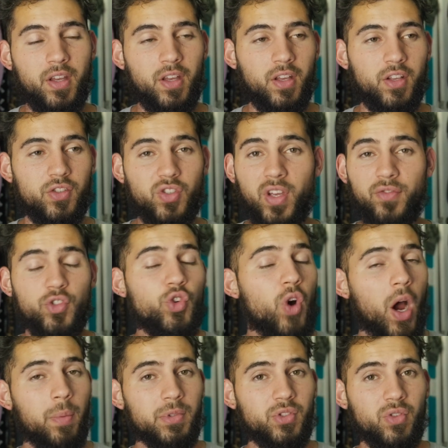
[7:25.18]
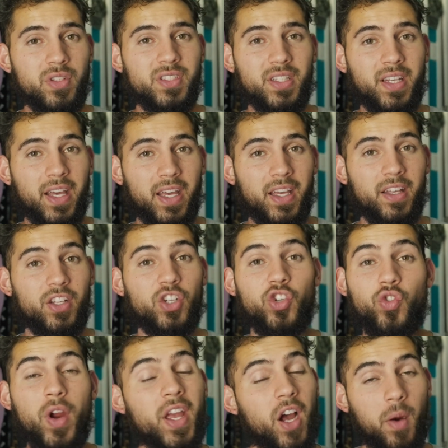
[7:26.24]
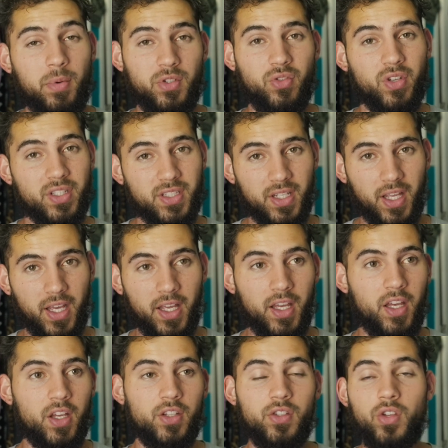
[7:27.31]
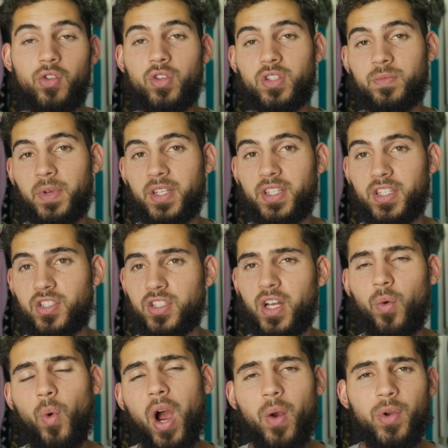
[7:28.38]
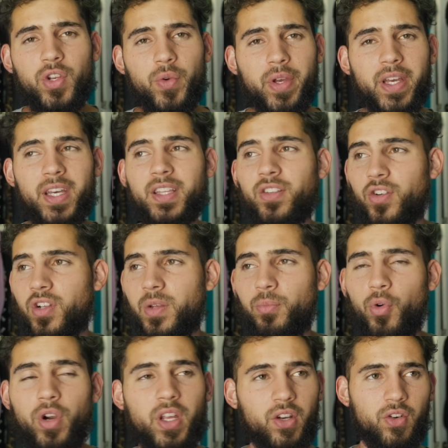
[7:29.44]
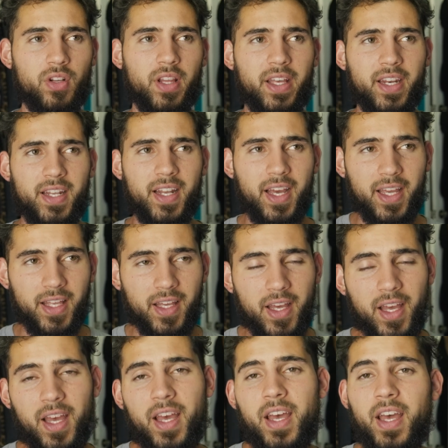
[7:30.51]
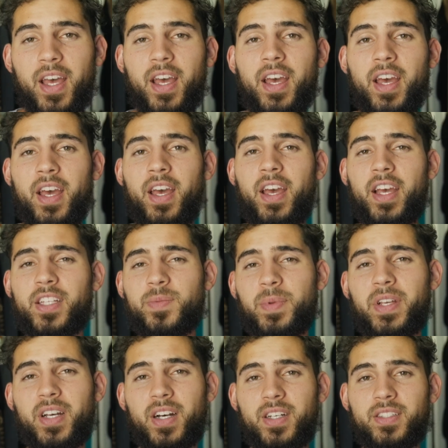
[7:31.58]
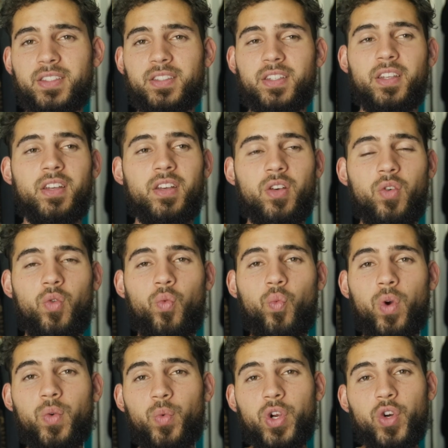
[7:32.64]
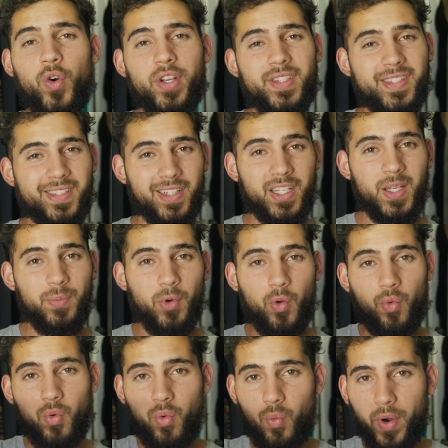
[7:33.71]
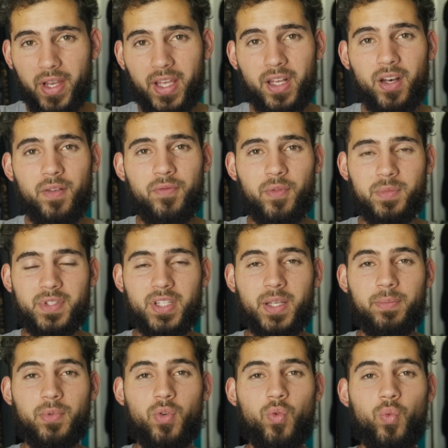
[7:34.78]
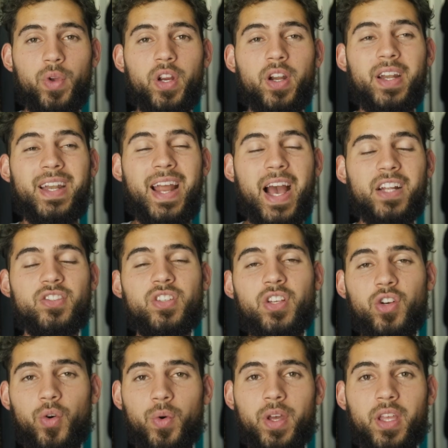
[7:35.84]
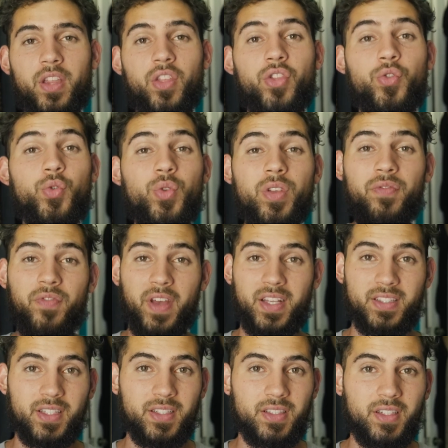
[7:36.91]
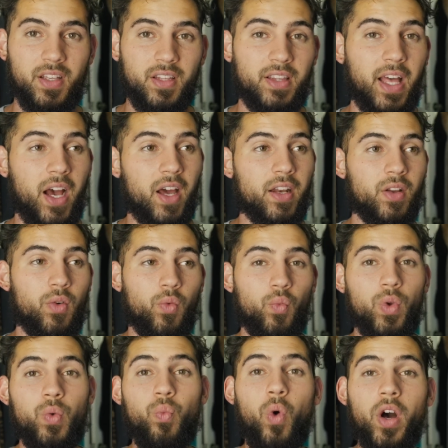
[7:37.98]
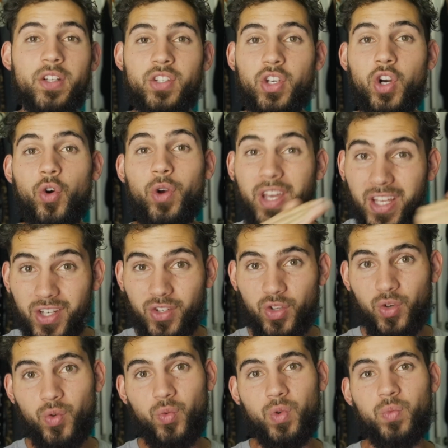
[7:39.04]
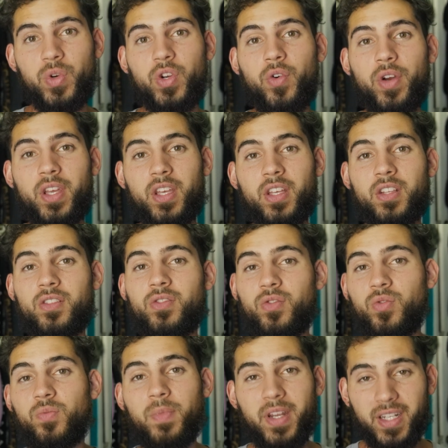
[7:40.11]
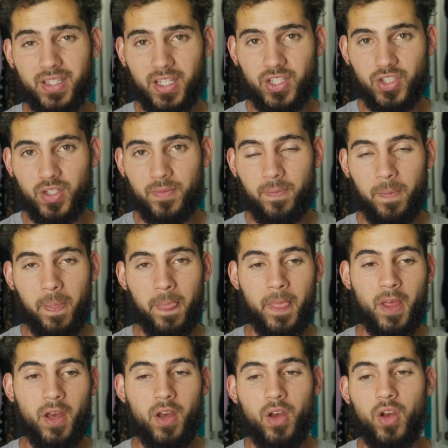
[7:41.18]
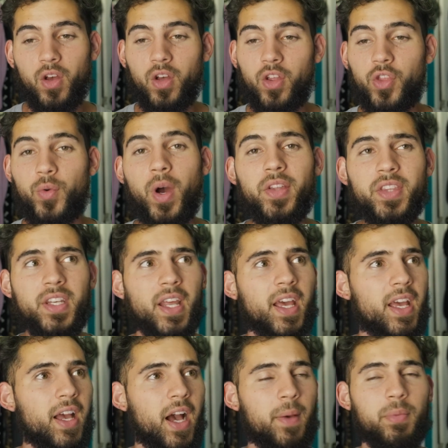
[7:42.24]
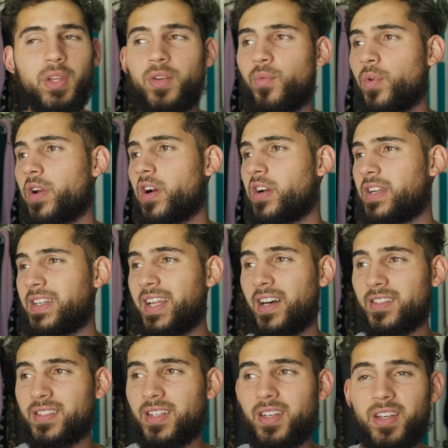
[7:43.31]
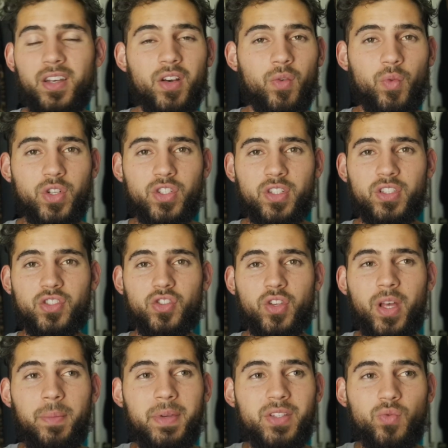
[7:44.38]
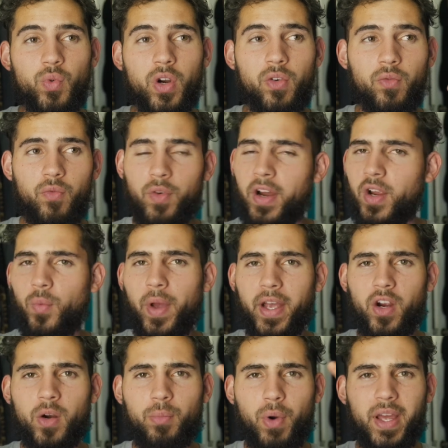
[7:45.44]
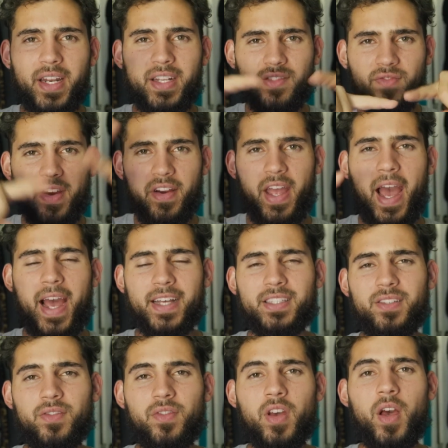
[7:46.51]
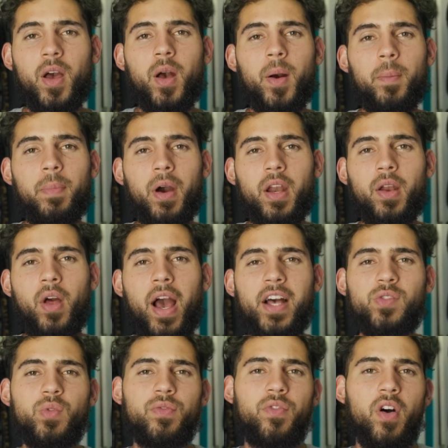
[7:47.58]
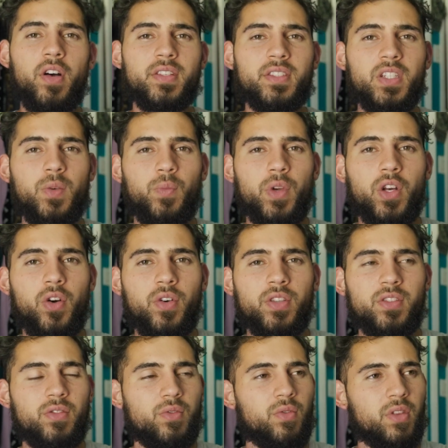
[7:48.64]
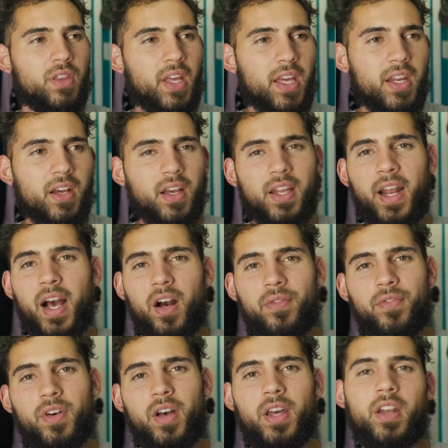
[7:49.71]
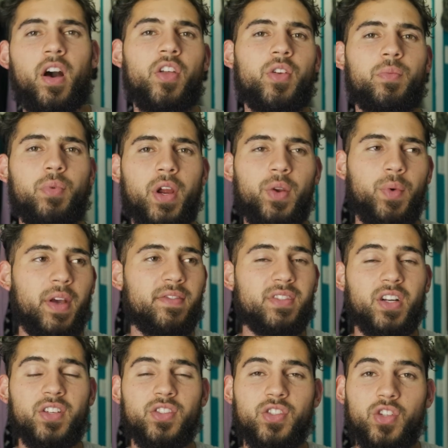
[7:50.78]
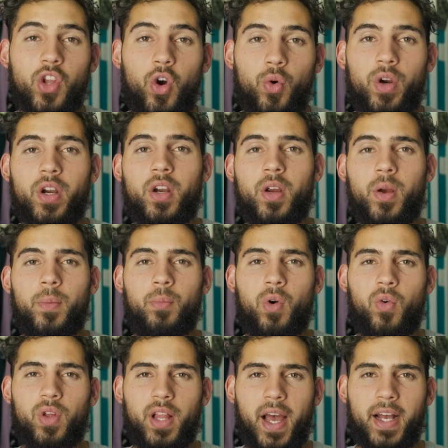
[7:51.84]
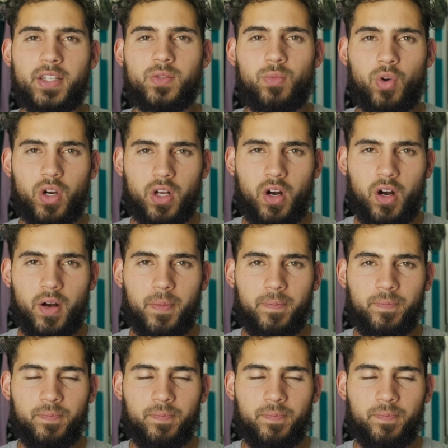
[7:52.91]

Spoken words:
So you have 2 opportunities a day, great opportunities a day, to do this meditation. Now, why are we doing it in the early morning or late at night? It's because when we're going to sleep or when we're waking up from sleep, we are naturally going through the phases that we want to go into when we're going into meditation. Throughout the day, I believe we are in delta, so that means we're very awake. Our brain is very active. But as we fall asleep, we go into theta and alpha and other brain waves that are slower, more relaxed, more calm.